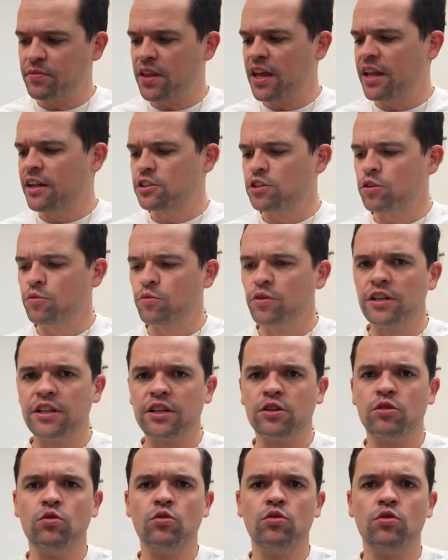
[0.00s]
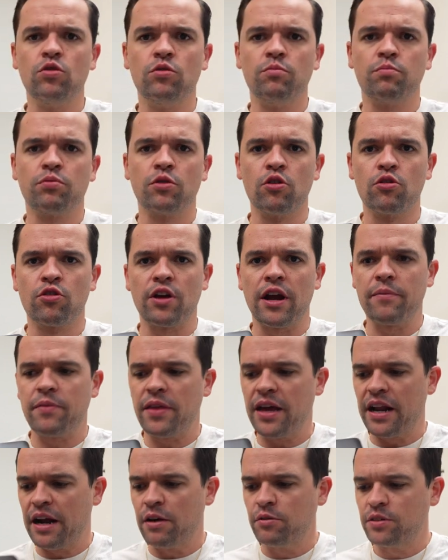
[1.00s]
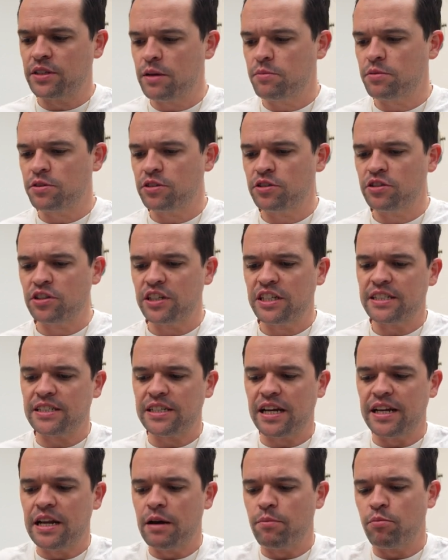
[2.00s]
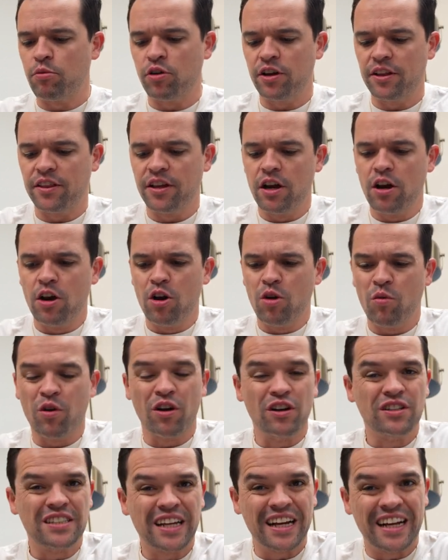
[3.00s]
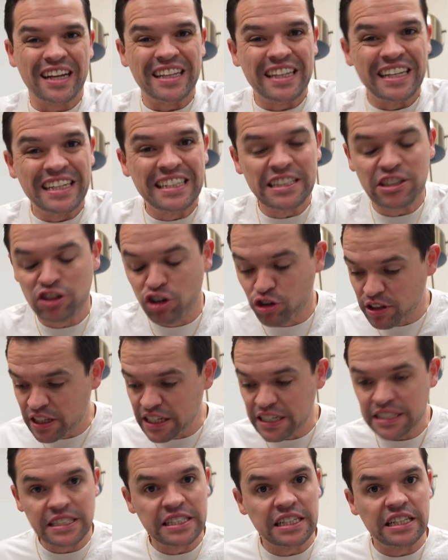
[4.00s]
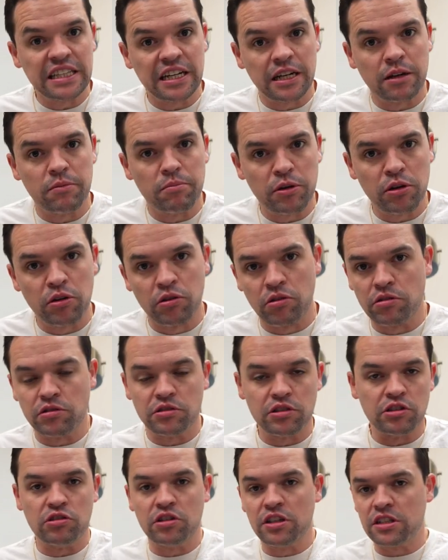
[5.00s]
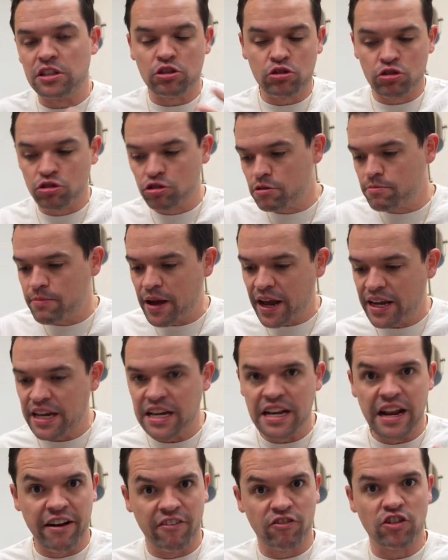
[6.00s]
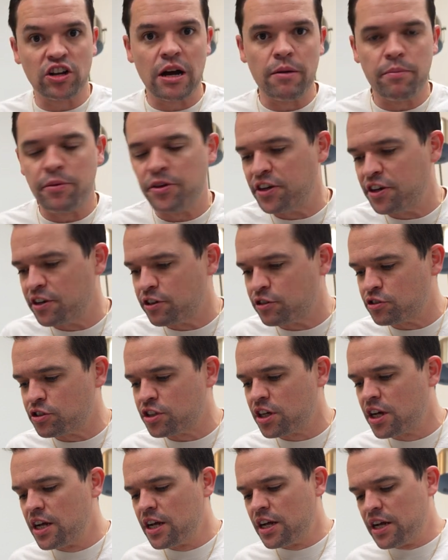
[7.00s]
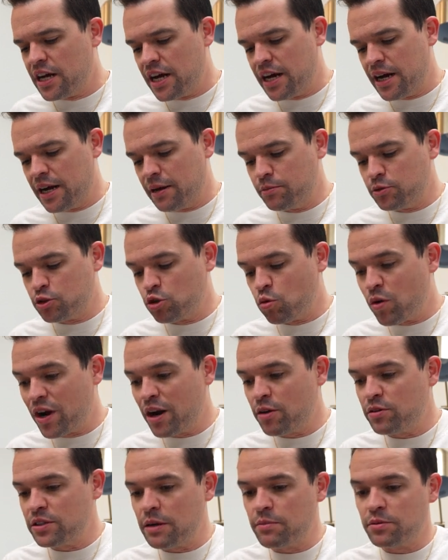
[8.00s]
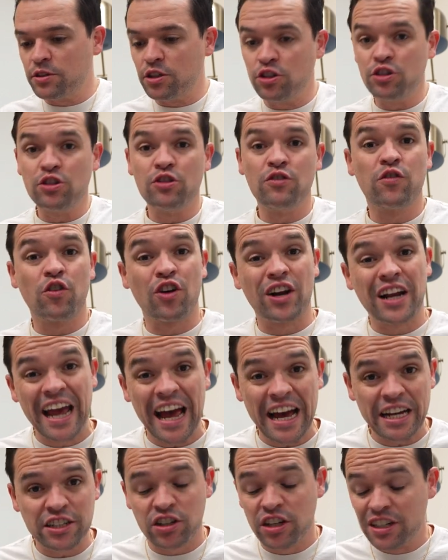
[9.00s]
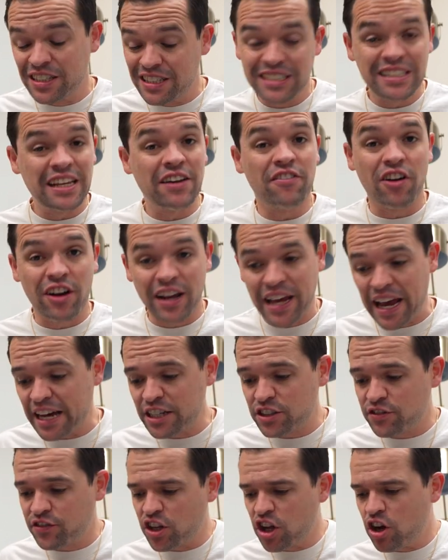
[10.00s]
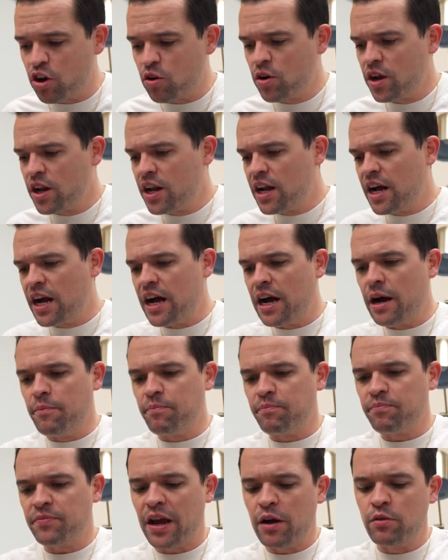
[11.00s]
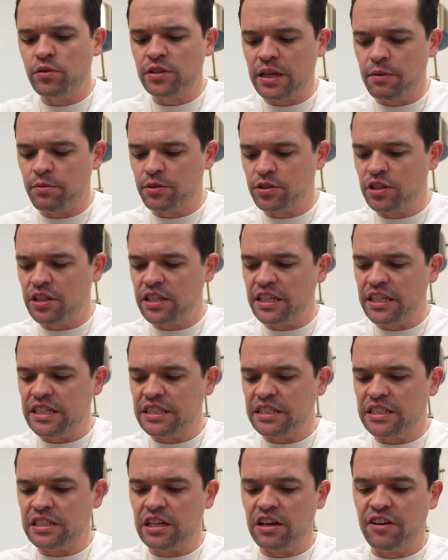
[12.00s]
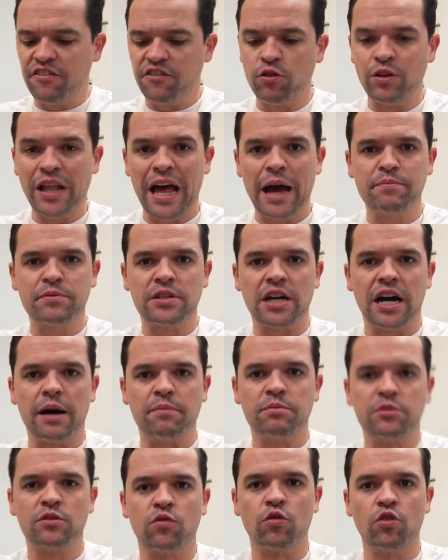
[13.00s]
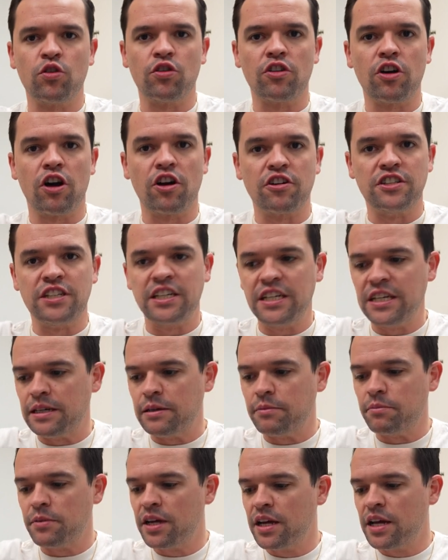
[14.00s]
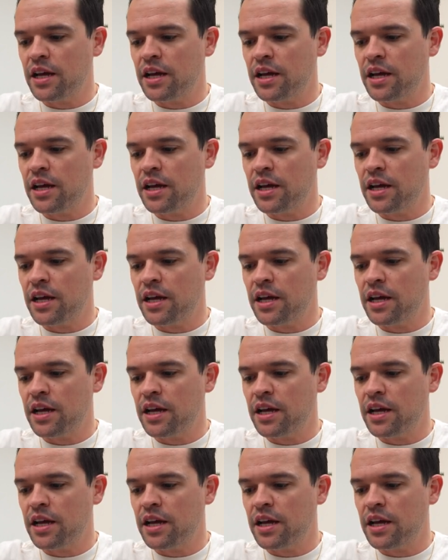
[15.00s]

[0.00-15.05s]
And it's a really cool program that I was able to get signed up with, where it's like you're leasing the computers and you get to turn them back in every couple of years. So what I was able to do for cash, to save on cash flow, I was able to lease a few laptops for our team.